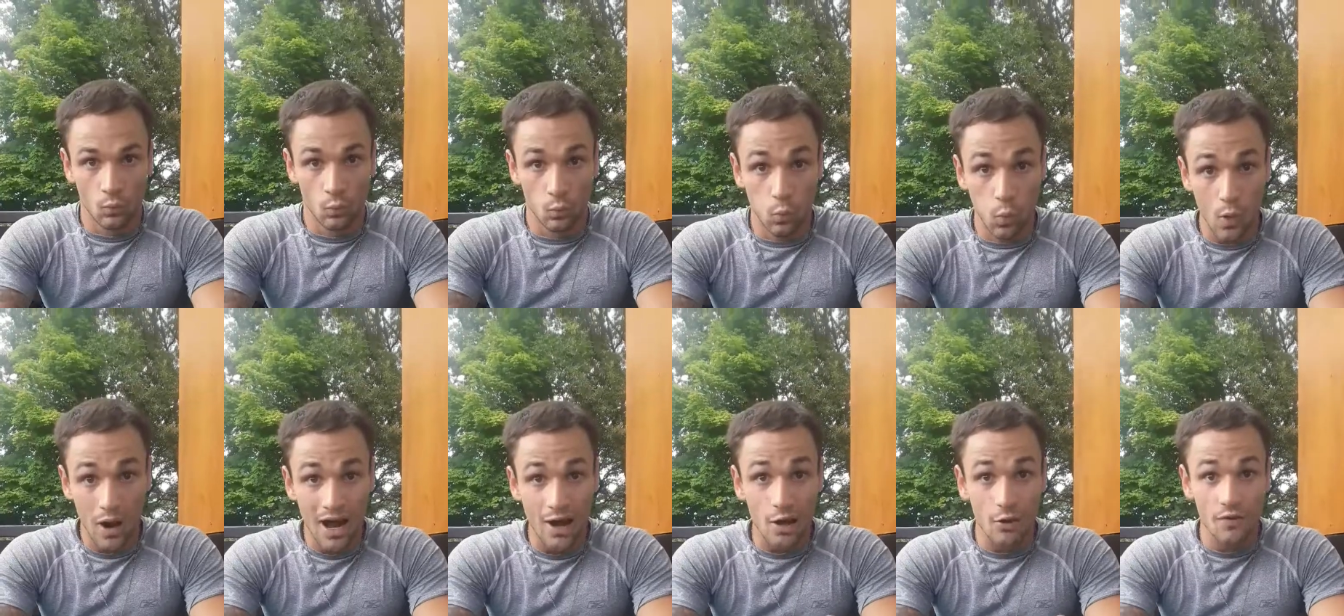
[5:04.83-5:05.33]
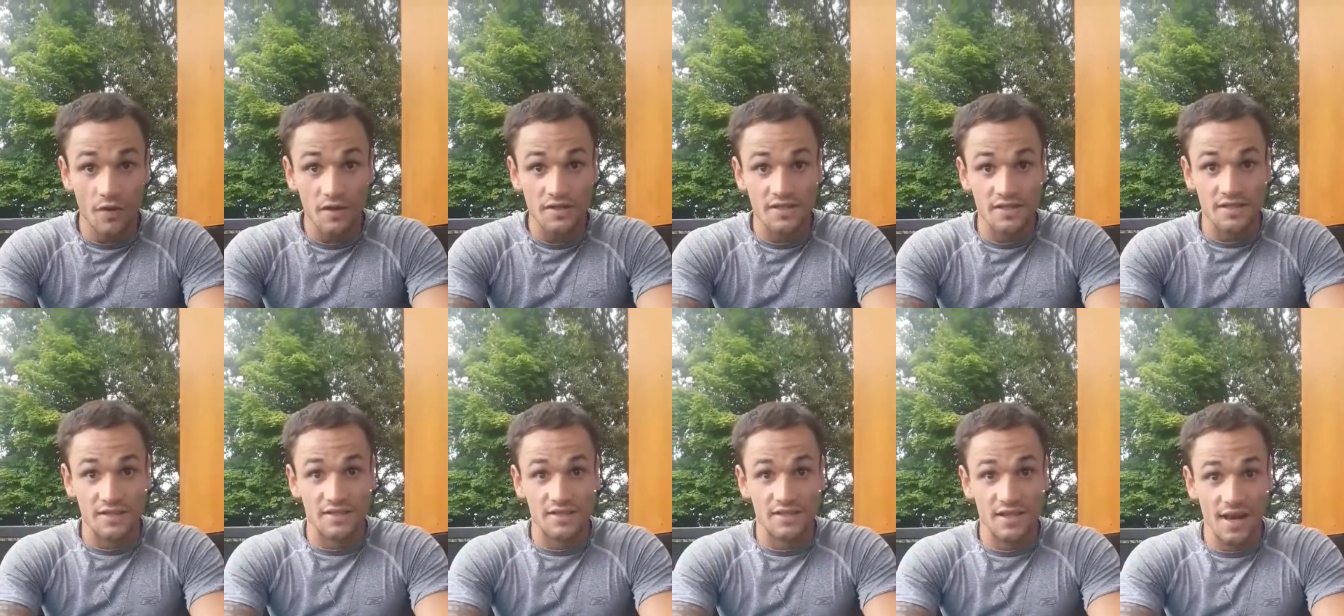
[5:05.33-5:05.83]
Wow, that's
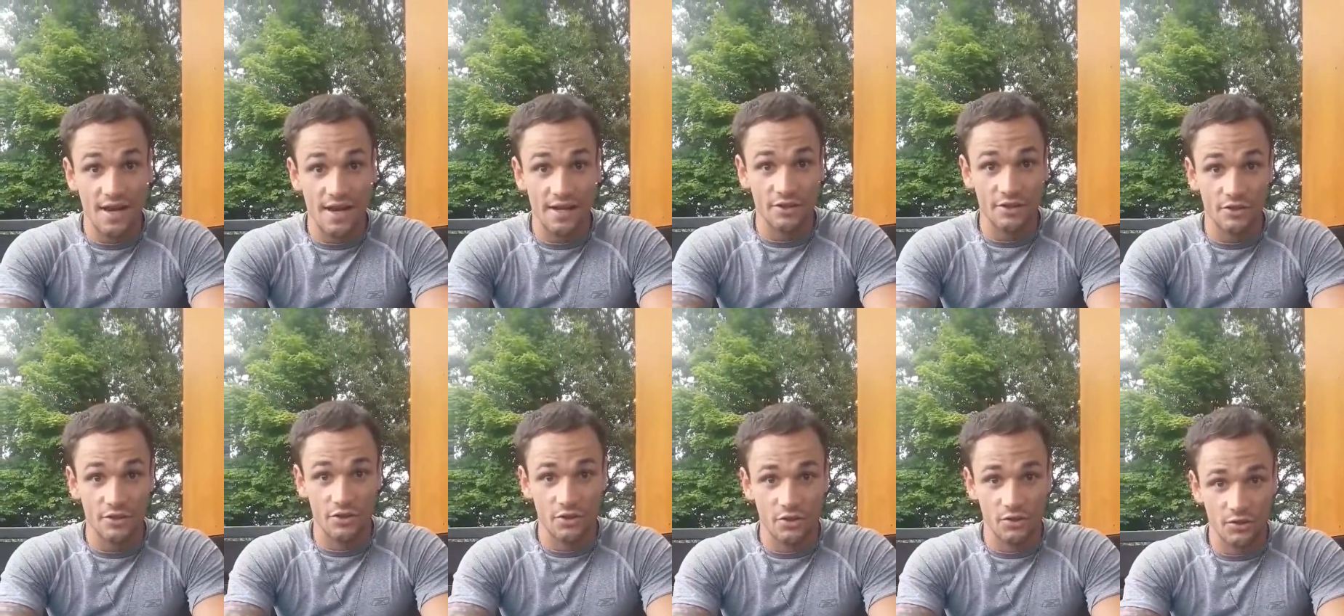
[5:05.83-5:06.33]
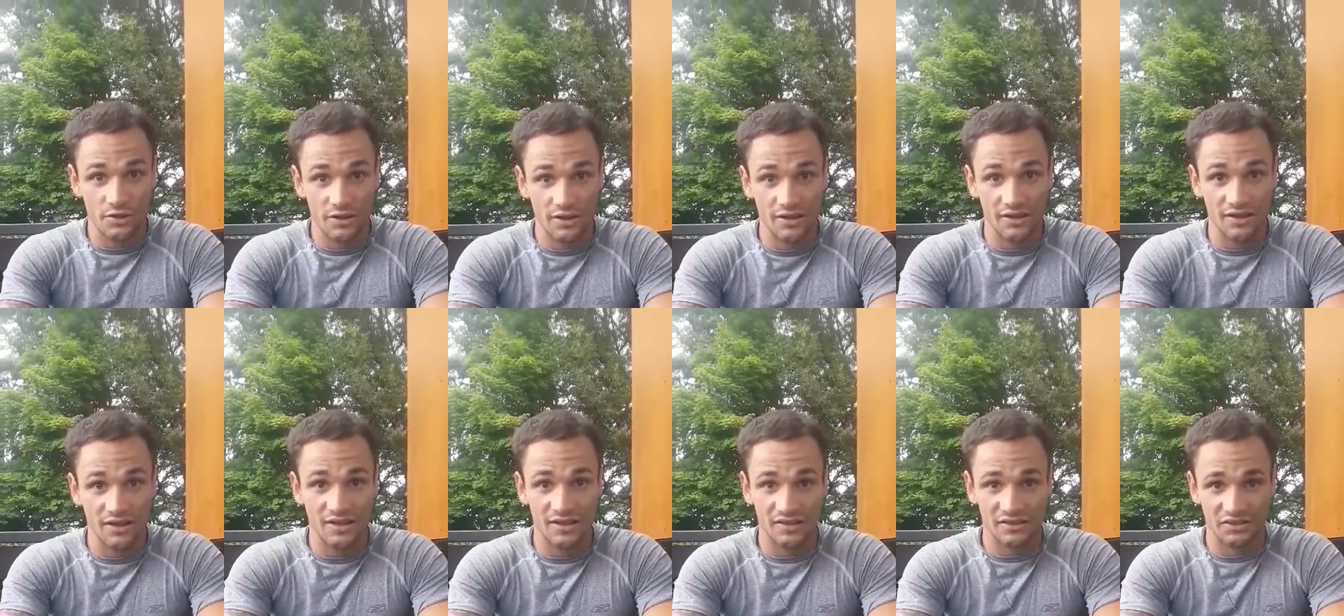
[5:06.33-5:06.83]
insane, dude.
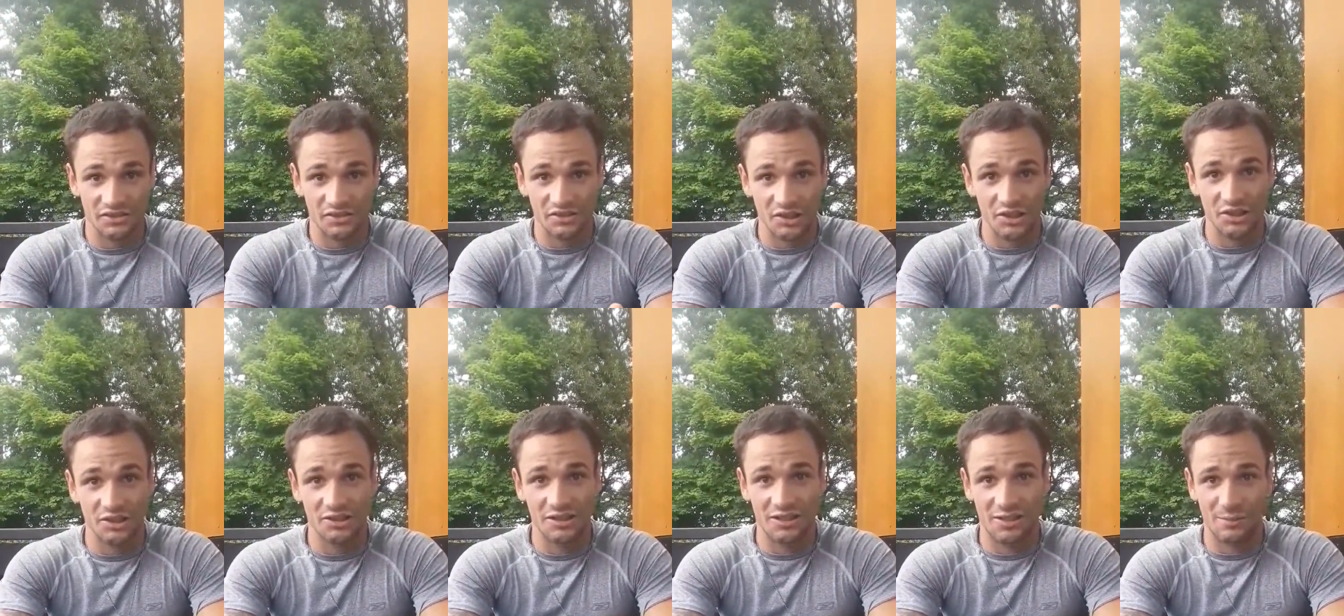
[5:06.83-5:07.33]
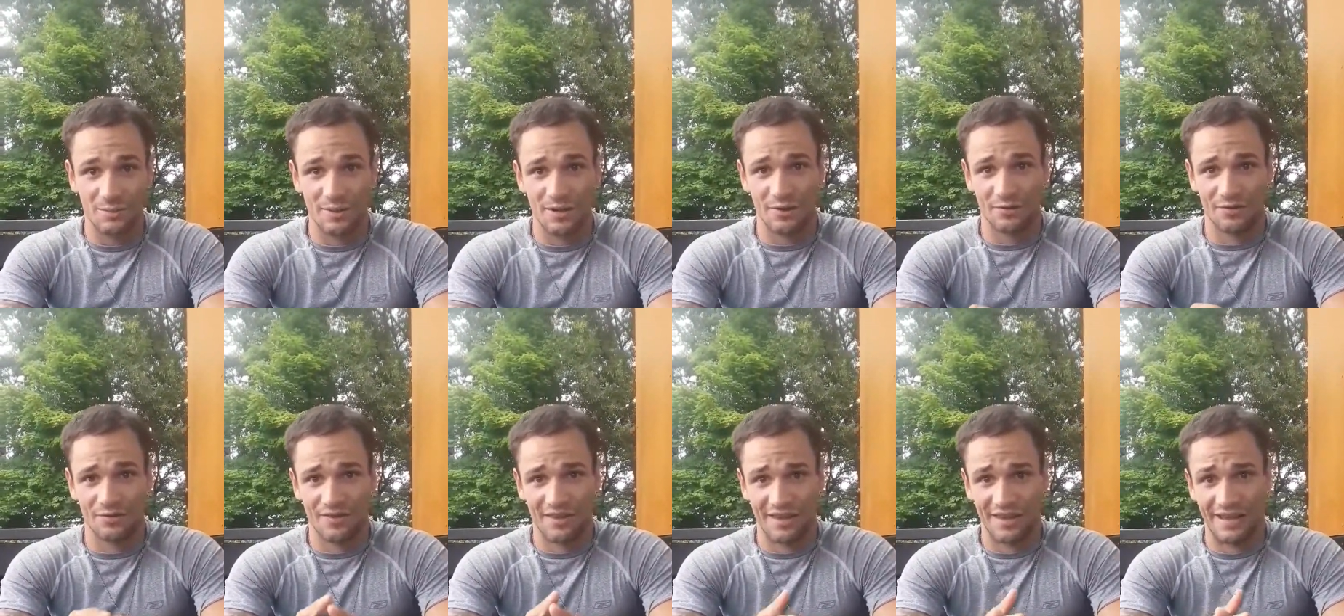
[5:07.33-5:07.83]
Uh, sorry
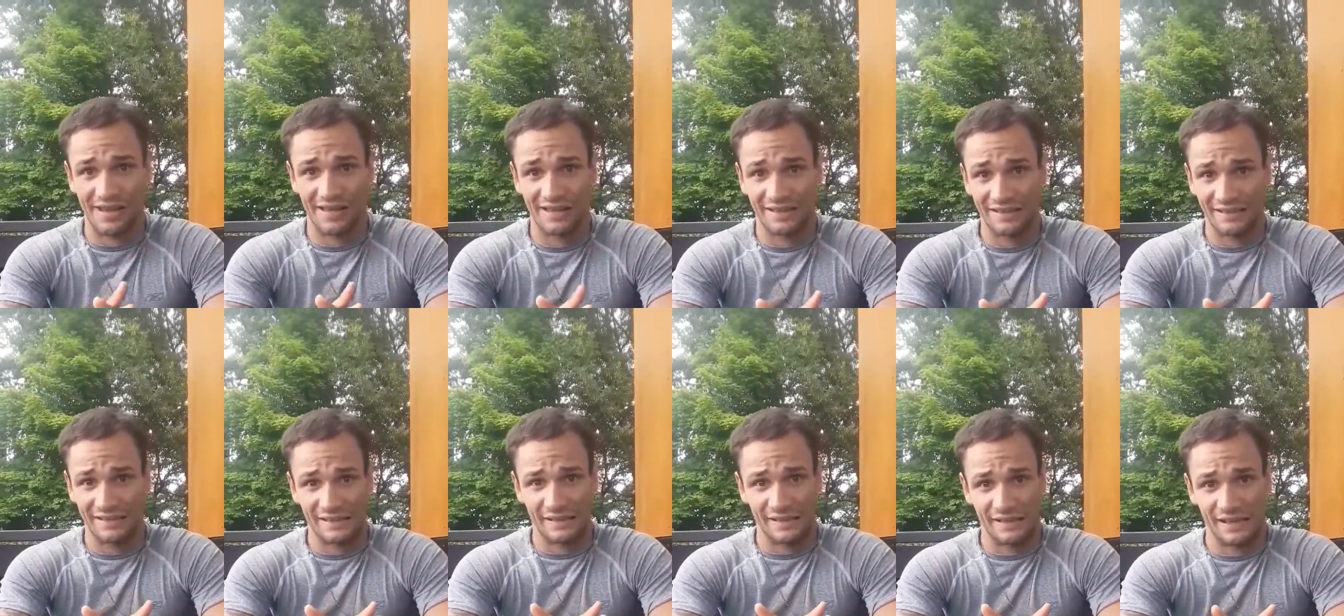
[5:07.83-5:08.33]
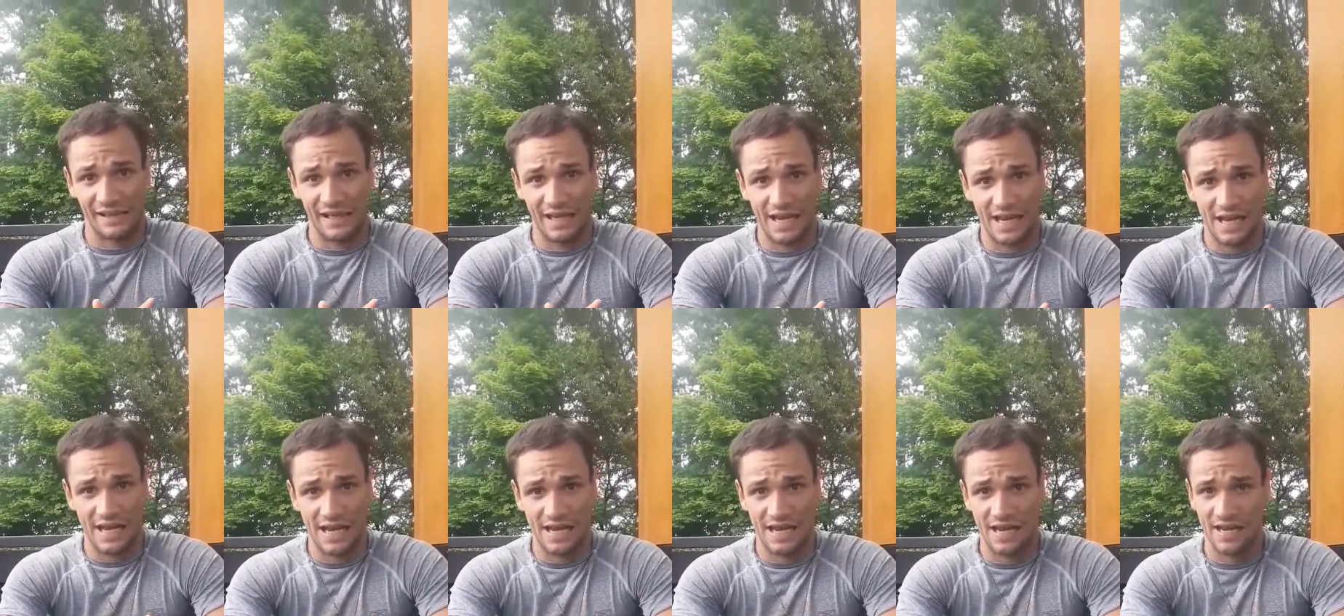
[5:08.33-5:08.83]
about that.
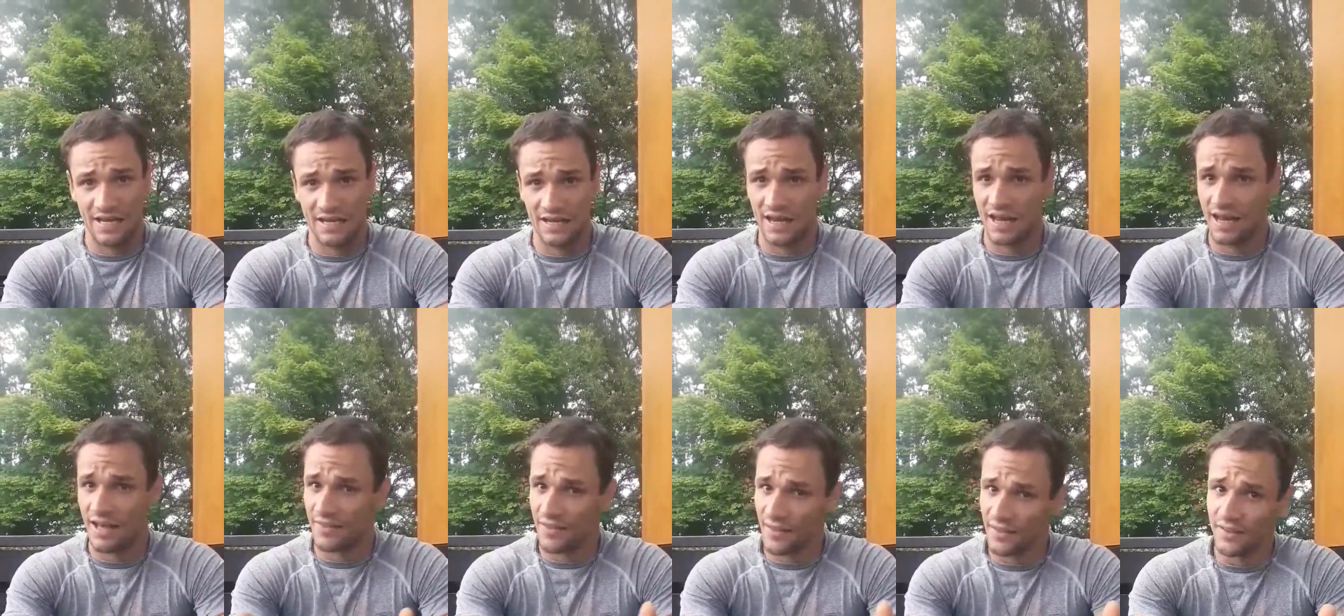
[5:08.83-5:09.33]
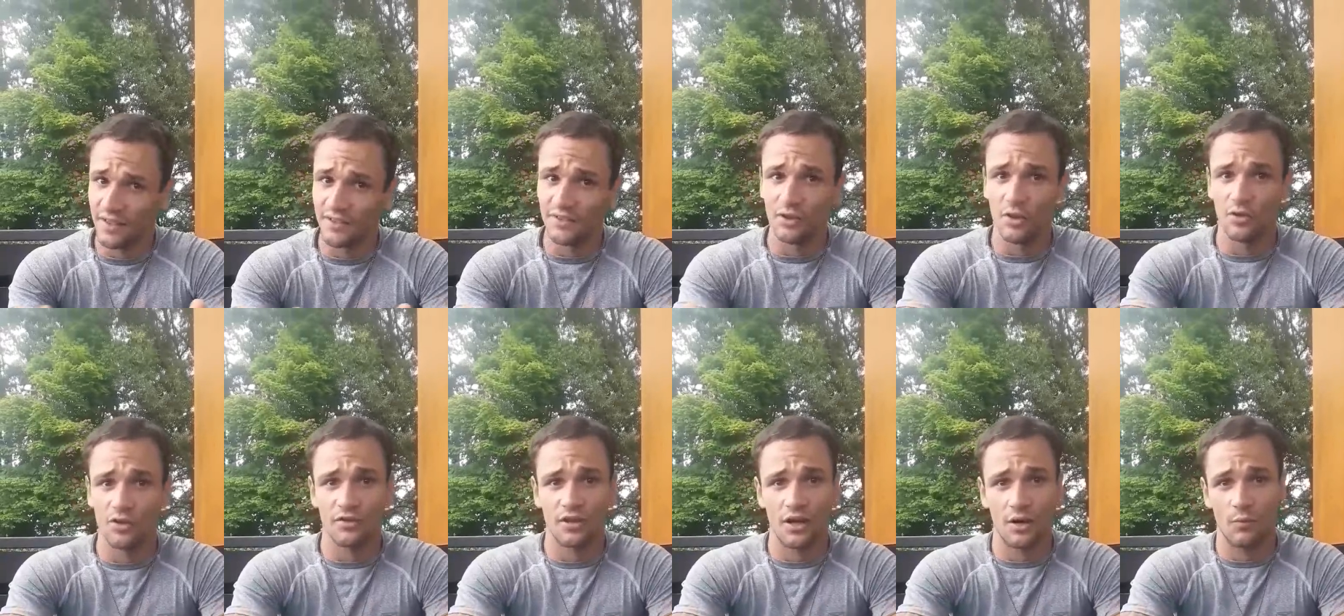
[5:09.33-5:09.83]
And I think that's all
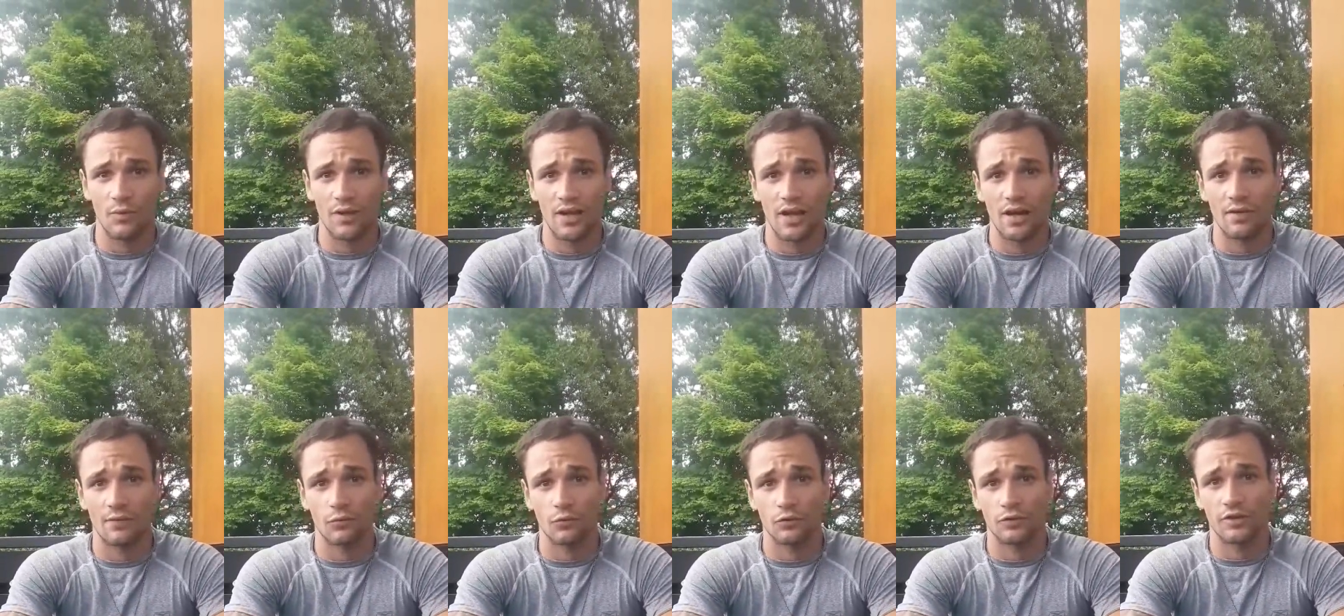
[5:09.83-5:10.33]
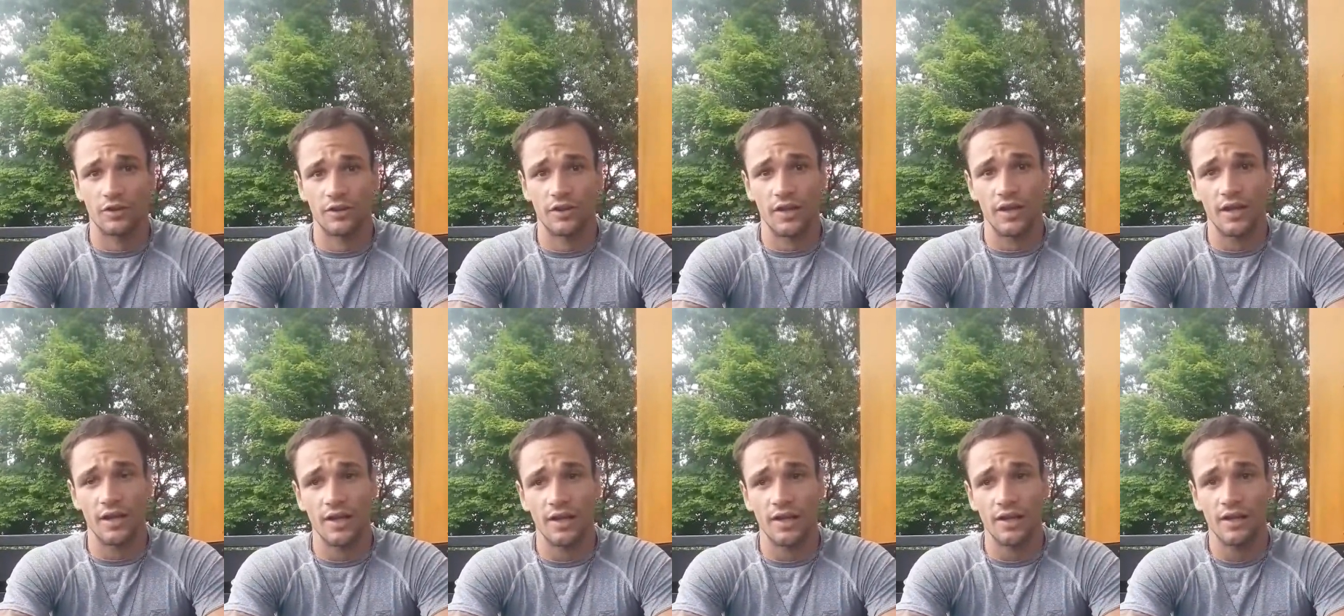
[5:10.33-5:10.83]
the time we have for
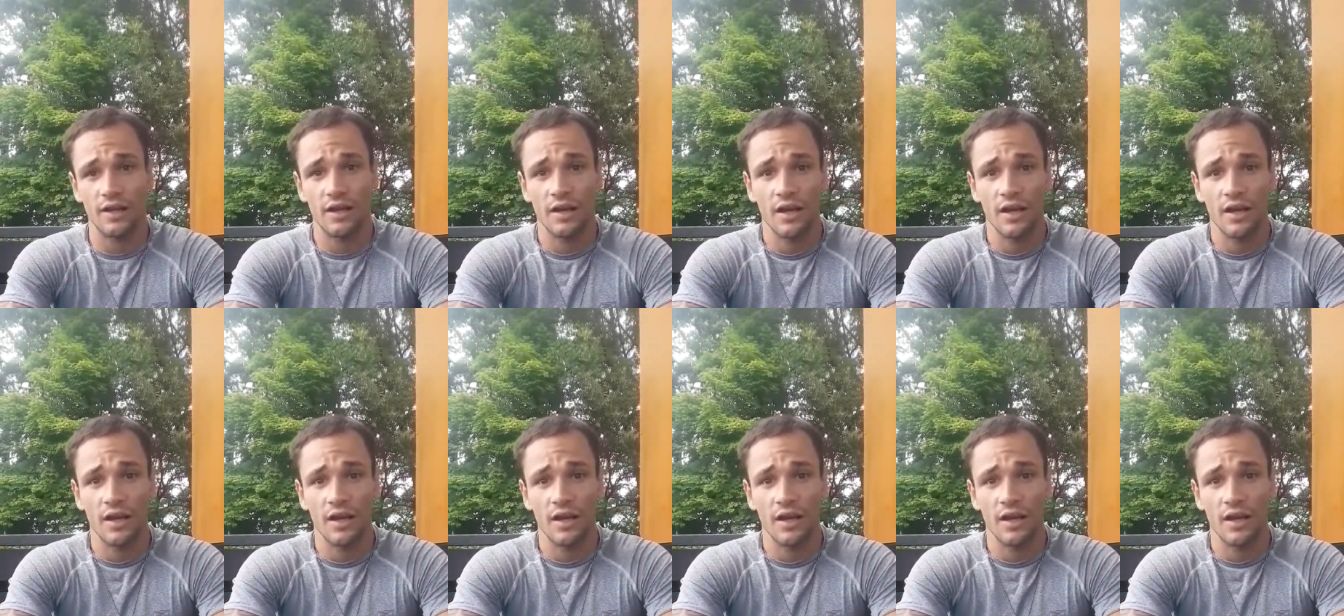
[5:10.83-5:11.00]
today.